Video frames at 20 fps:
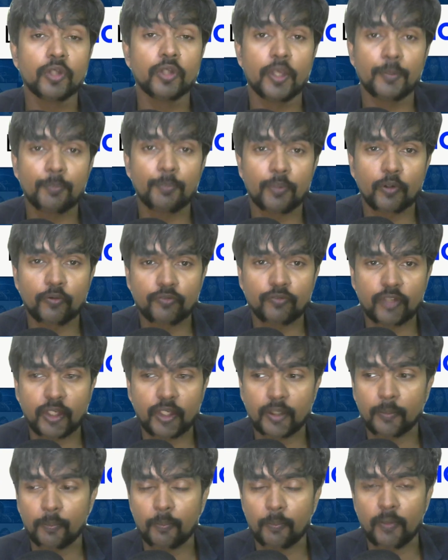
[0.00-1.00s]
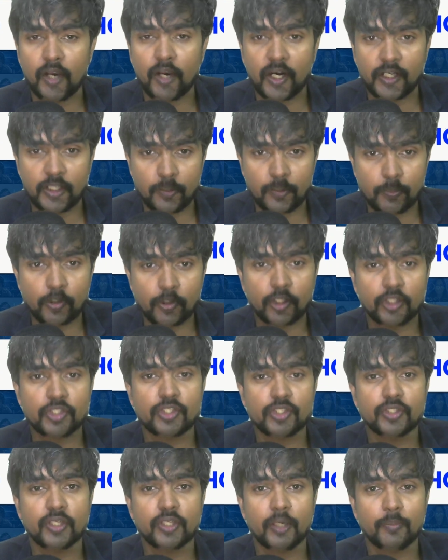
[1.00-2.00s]
improve the plant
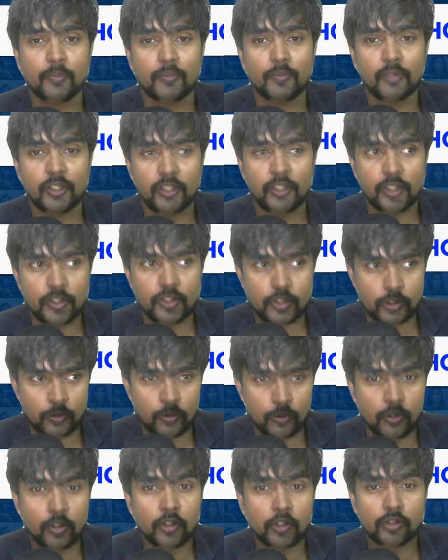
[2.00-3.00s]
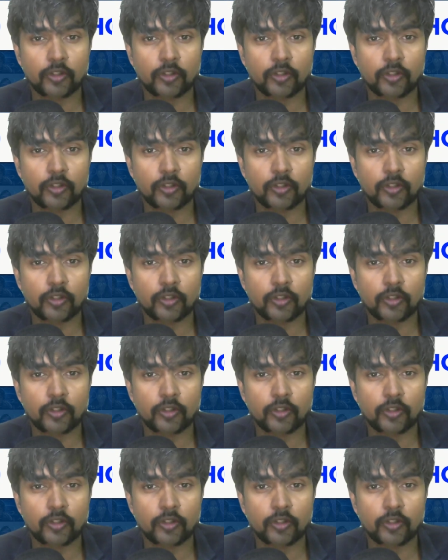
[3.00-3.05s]
production capabilities to